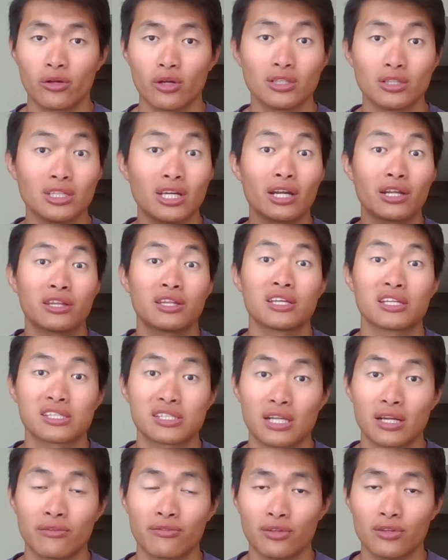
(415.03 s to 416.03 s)
a lot of things that
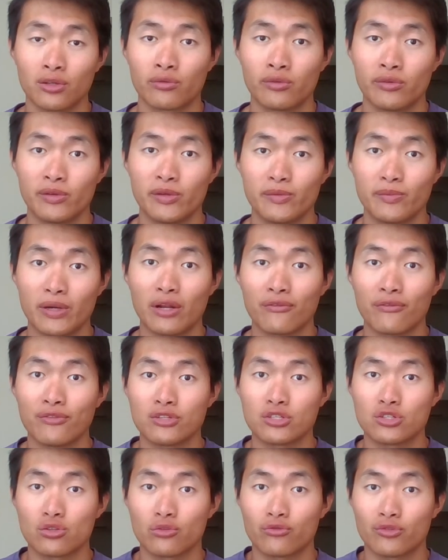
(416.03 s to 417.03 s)
I feel like would be beneficial